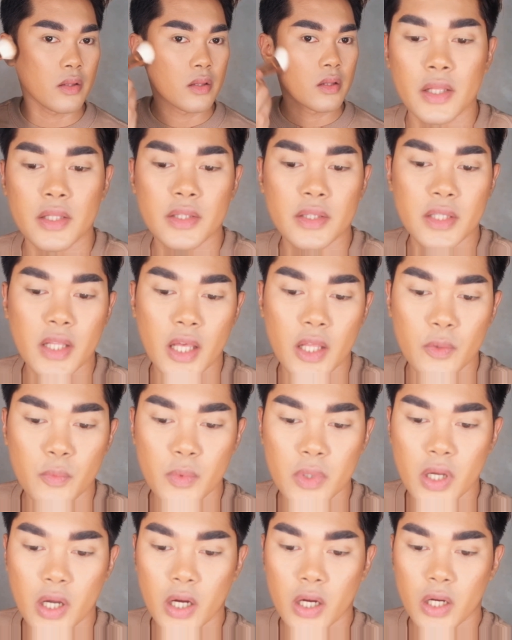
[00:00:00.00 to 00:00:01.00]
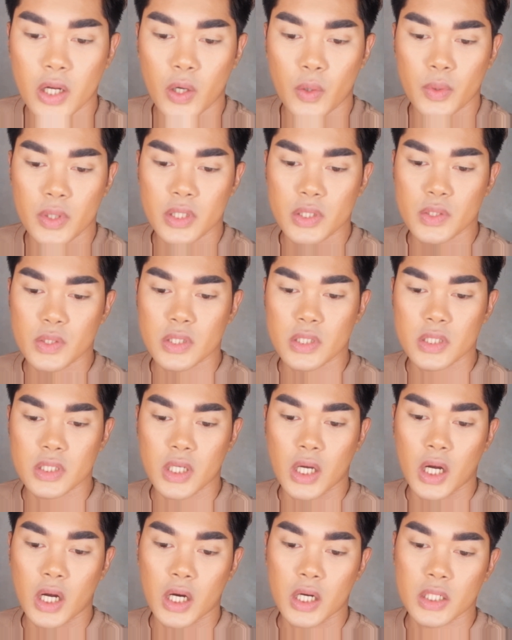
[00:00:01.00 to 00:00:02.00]
And then we are going to
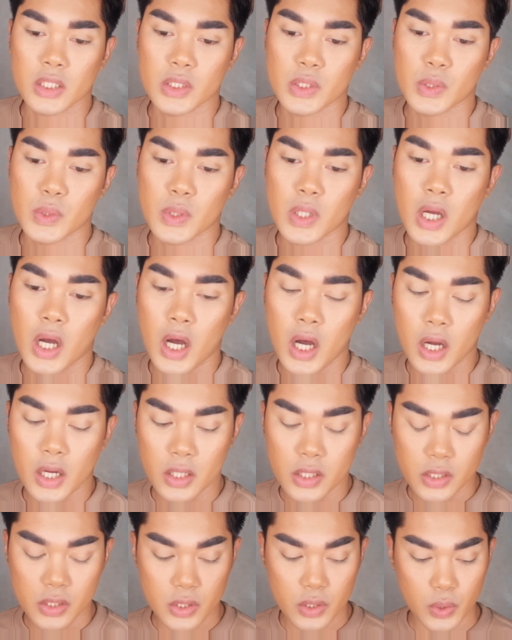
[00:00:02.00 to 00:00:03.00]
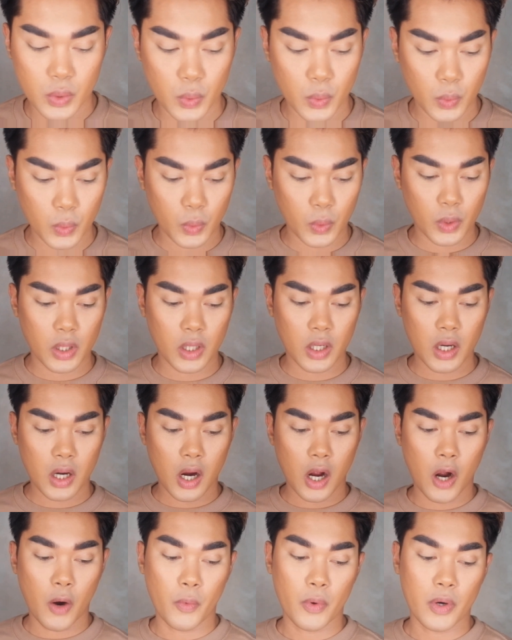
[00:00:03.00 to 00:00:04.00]
start to contour
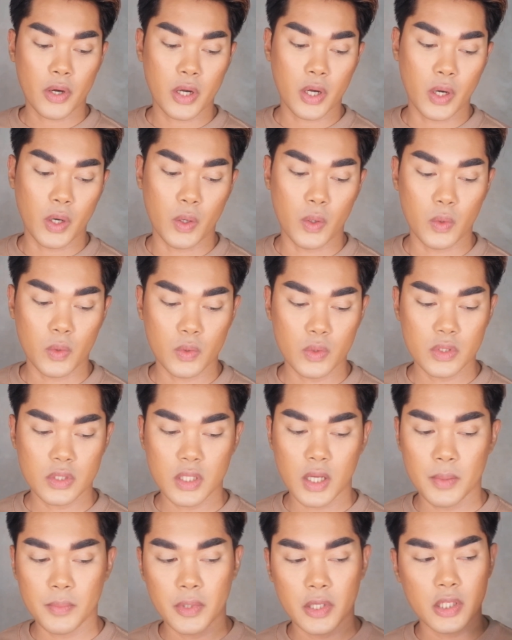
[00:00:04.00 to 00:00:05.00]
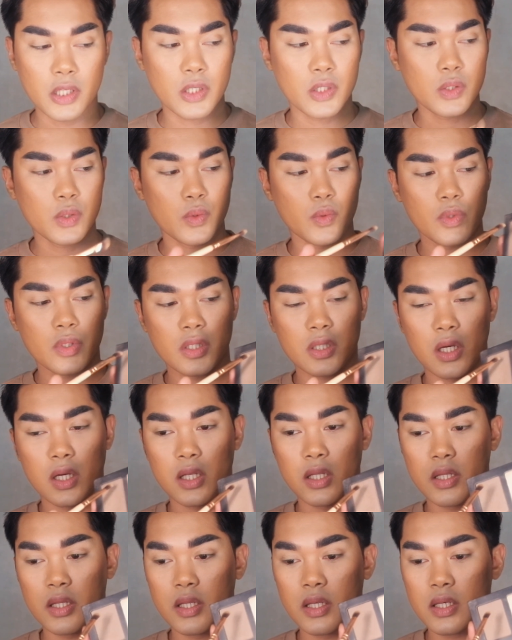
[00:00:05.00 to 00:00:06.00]
our nose. I'm gonna use
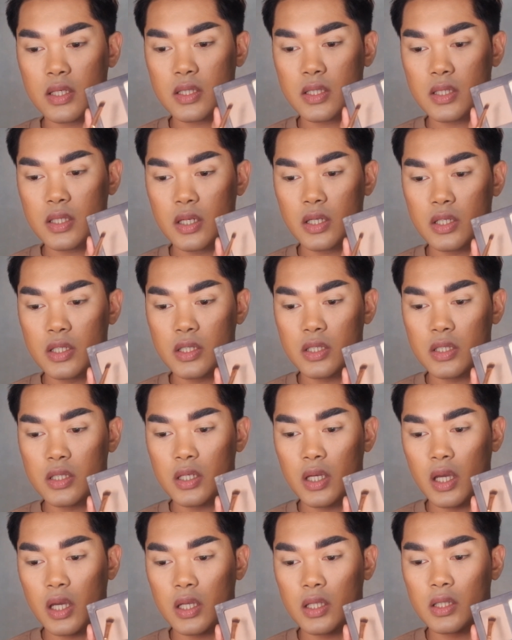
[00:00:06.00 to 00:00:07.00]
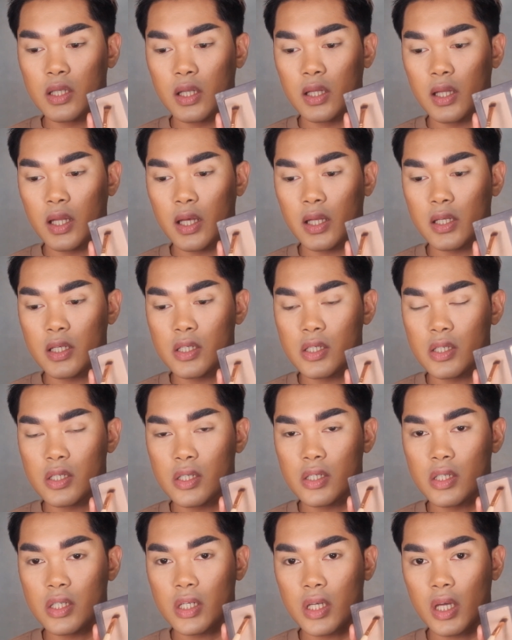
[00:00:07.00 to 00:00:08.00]
this shade, the lightest
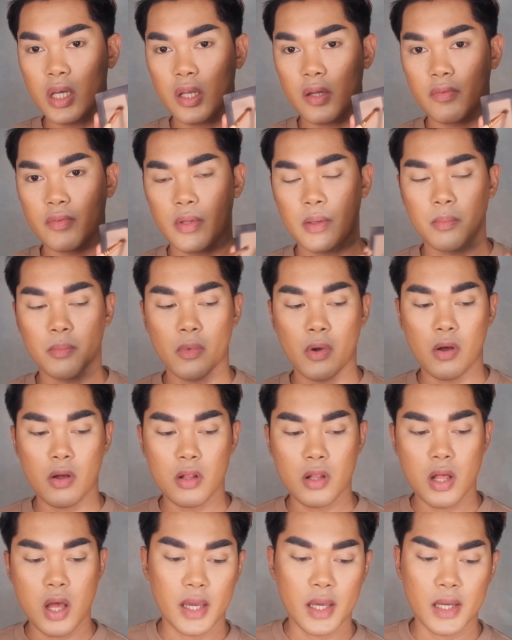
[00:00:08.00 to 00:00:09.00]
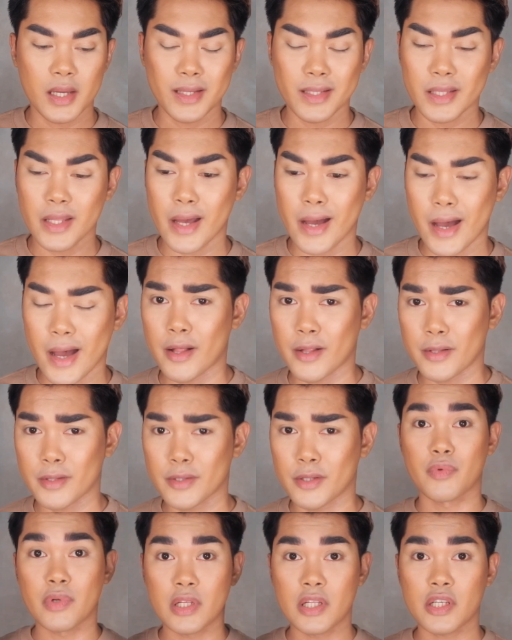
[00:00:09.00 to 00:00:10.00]
shade of them all, and I'll
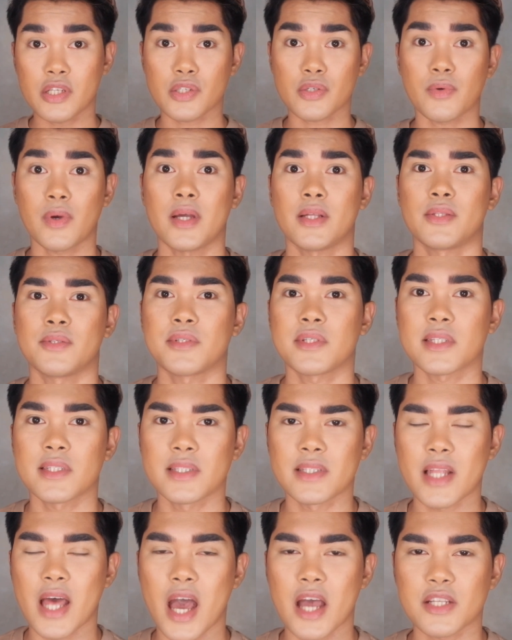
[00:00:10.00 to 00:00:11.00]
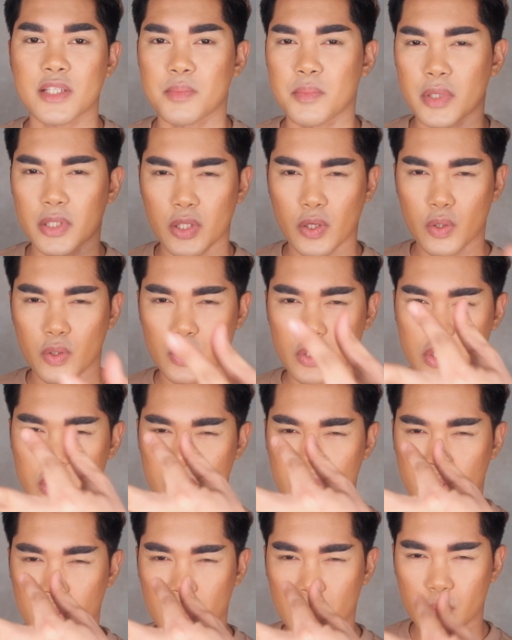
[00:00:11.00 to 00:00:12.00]
really try to snatch my nose
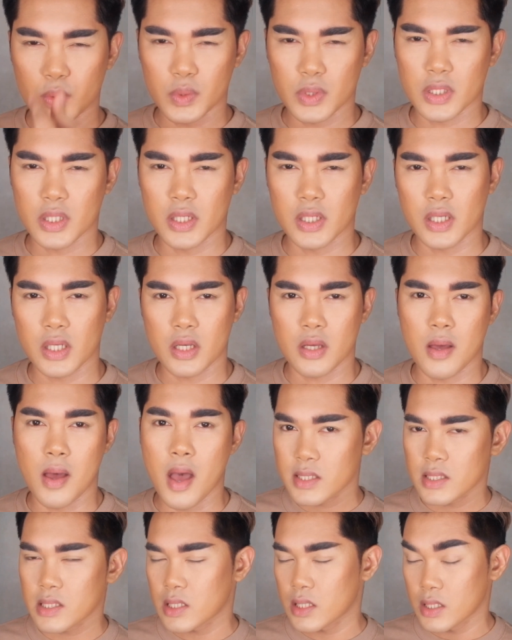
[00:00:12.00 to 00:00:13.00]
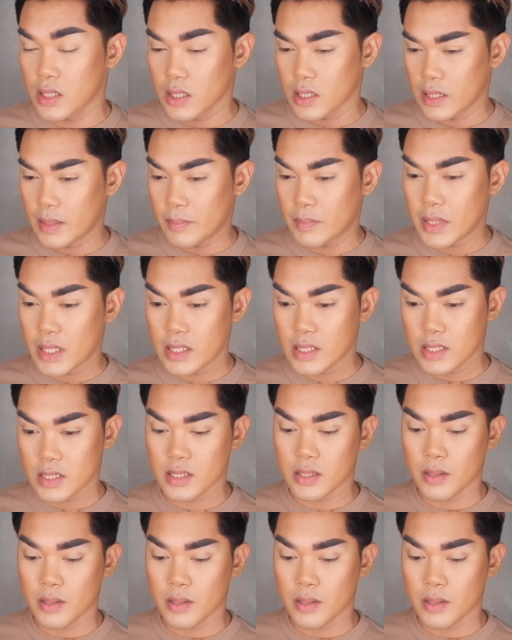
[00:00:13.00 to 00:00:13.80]
to the slimmest